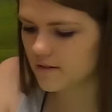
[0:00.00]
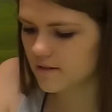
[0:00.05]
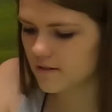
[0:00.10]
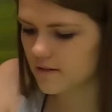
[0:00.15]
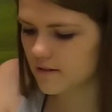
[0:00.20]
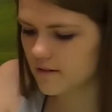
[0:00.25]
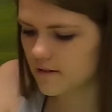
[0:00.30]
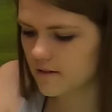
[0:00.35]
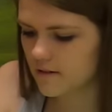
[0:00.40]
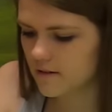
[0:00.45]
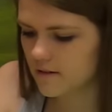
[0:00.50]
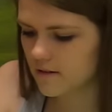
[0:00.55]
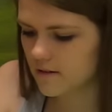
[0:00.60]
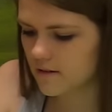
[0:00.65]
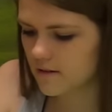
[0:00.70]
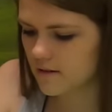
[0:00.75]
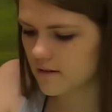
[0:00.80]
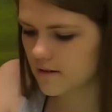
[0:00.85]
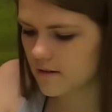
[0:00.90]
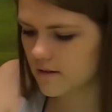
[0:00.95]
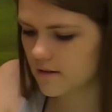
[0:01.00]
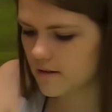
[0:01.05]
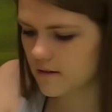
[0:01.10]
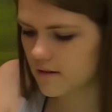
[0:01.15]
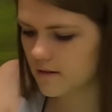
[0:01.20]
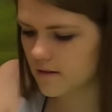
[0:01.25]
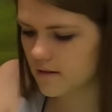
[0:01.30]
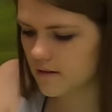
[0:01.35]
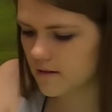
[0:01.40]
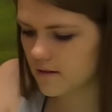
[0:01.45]

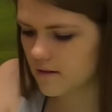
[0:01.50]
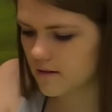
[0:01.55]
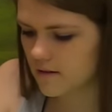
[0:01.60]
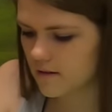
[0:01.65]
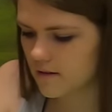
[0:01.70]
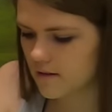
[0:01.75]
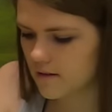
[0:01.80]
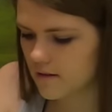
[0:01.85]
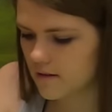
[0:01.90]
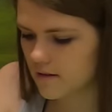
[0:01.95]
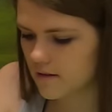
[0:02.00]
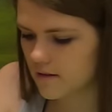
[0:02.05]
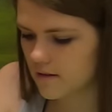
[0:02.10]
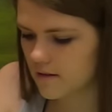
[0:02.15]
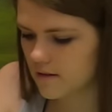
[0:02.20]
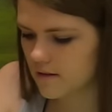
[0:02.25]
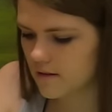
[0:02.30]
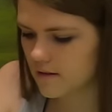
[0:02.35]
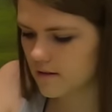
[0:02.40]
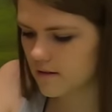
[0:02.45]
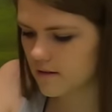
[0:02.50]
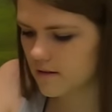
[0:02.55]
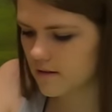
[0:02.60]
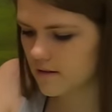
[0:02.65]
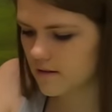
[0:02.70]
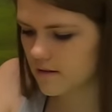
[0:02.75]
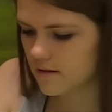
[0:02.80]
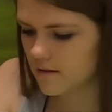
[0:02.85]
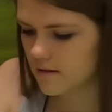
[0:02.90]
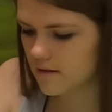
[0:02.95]

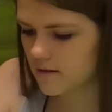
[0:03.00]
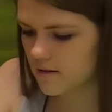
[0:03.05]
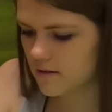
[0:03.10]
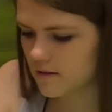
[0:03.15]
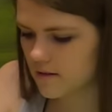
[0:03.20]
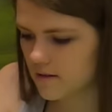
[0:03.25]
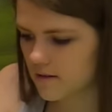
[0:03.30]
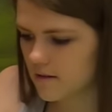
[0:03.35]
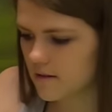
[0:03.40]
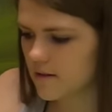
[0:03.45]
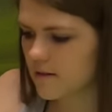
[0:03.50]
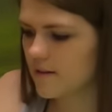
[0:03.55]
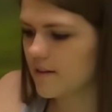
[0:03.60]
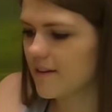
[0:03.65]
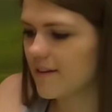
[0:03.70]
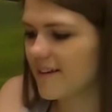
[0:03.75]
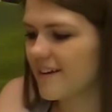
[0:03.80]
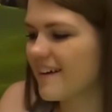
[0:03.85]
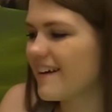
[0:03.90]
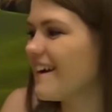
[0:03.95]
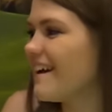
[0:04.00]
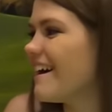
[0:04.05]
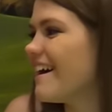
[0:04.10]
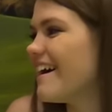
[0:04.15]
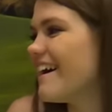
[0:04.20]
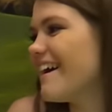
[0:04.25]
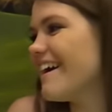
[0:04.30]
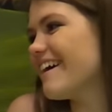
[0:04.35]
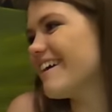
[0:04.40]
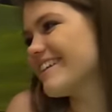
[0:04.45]

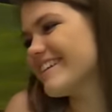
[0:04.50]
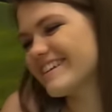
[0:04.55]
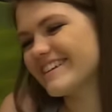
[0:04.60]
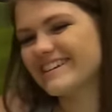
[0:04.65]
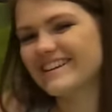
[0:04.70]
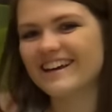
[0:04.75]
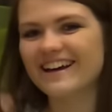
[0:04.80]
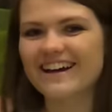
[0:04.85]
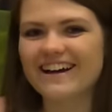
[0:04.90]
[no speech]